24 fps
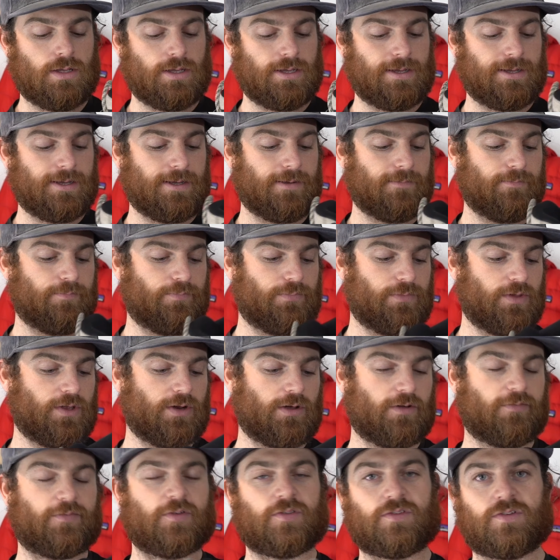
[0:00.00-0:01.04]
You
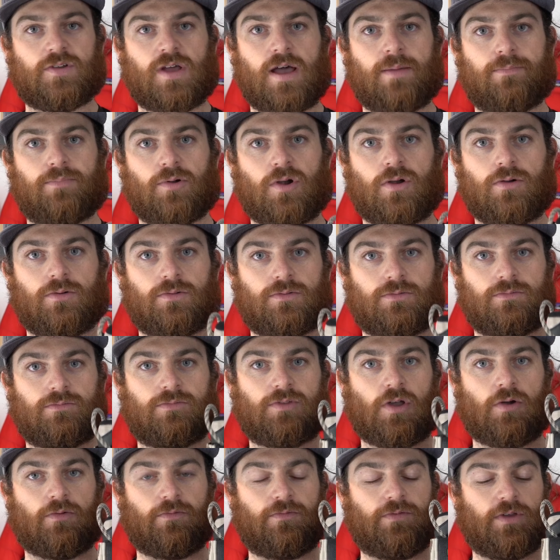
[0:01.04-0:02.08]
know, if it's not broke,
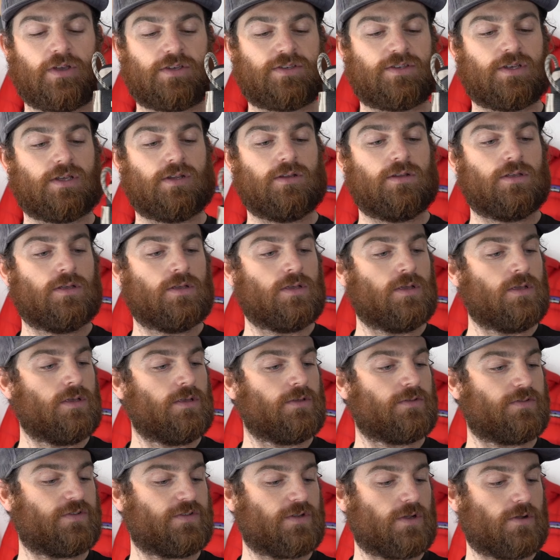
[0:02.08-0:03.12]
don't fix it.
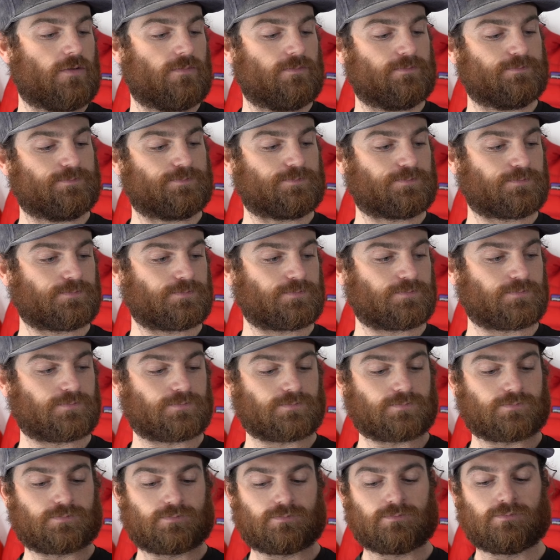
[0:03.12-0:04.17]
So
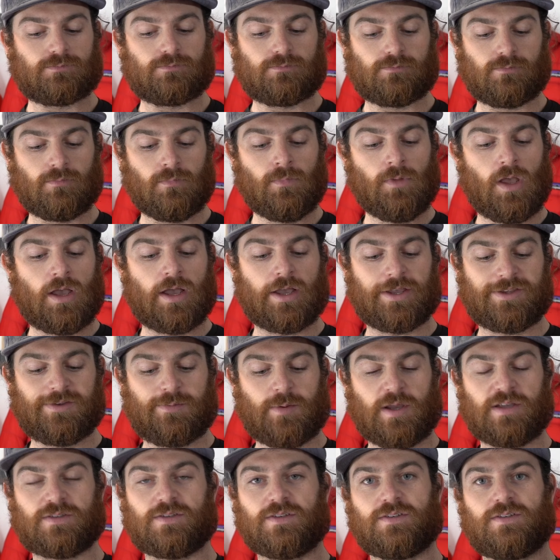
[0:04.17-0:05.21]
I
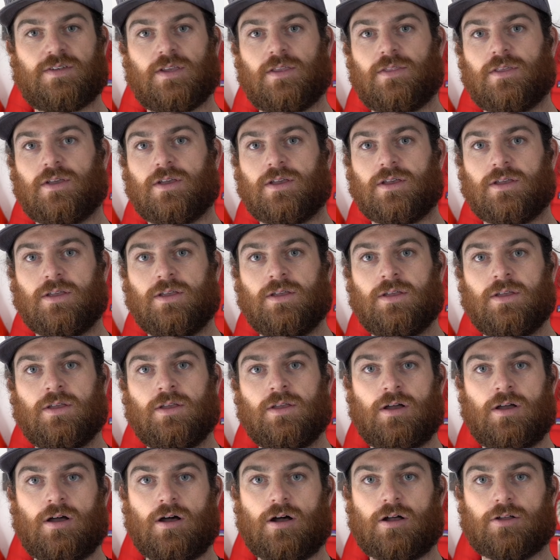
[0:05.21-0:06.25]
expect to see the
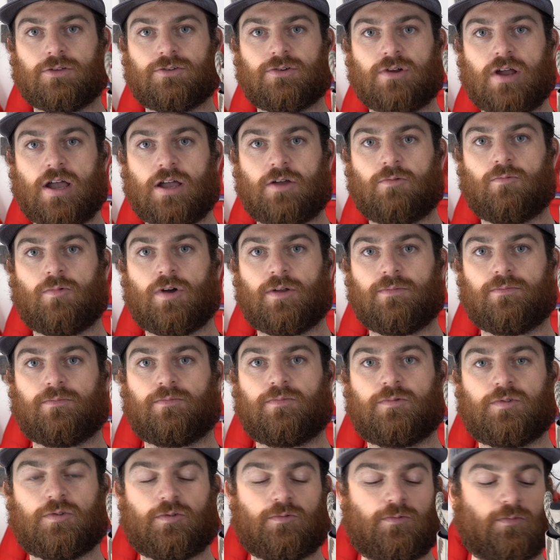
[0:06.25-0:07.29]
Alltrack
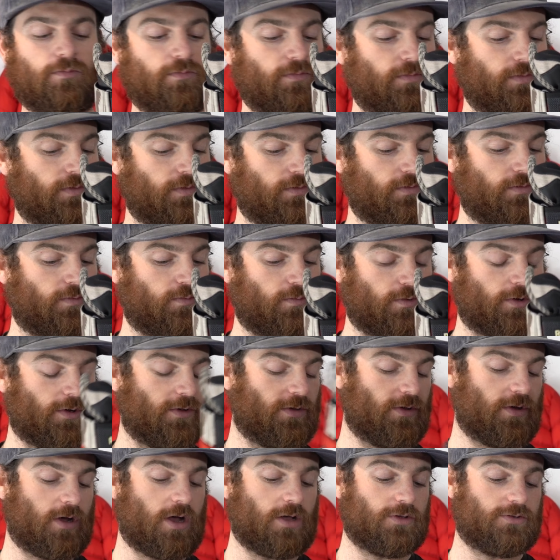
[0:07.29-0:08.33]

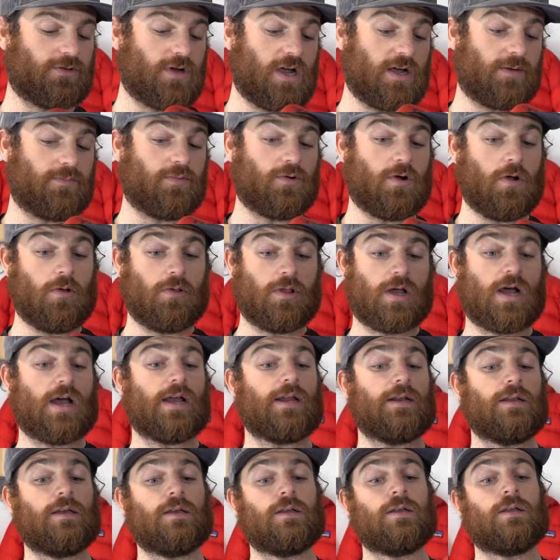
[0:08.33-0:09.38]
the Alltrack Pro
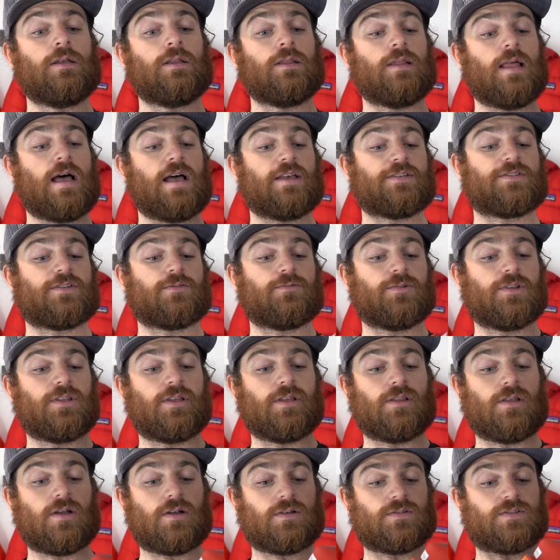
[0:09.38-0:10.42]
line last a
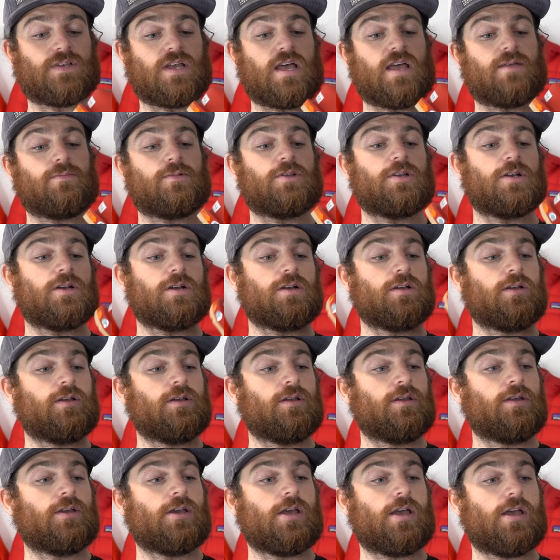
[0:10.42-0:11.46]
really long time here
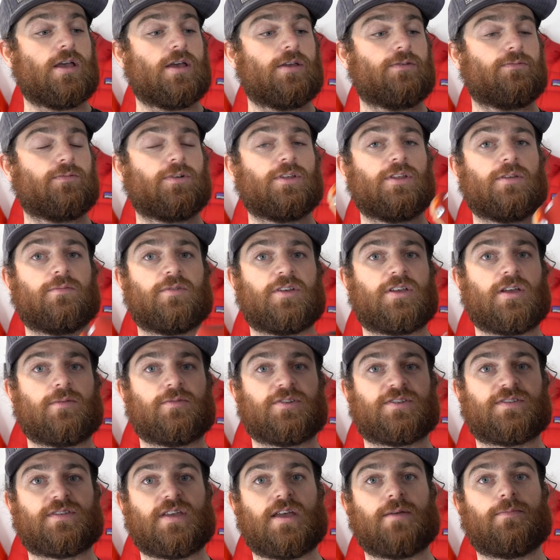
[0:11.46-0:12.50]
and really become
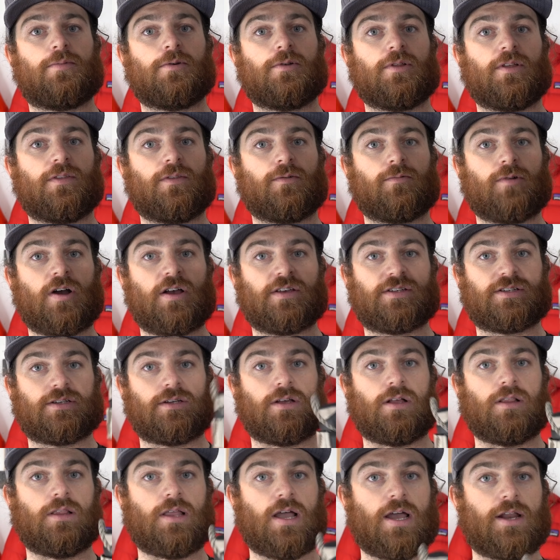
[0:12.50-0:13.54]
a staple in the
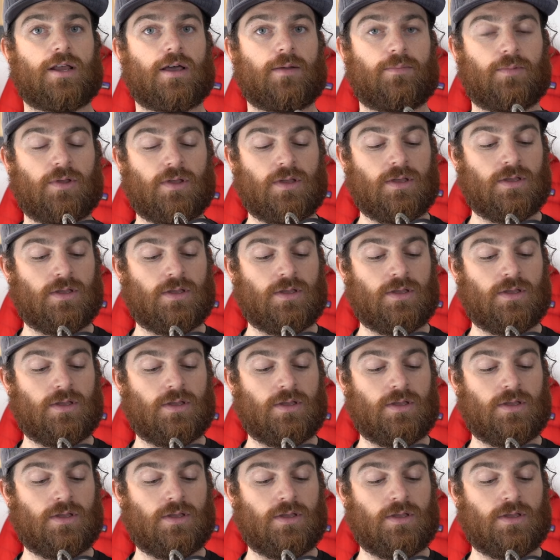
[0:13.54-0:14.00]
Rossignol lineup.